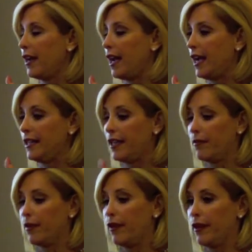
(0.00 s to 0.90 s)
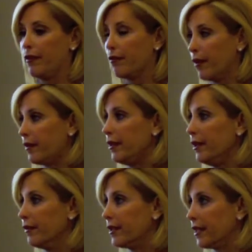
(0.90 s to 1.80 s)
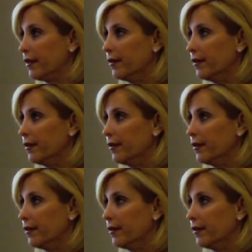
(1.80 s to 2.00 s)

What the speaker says: I take part in throughout the year in St.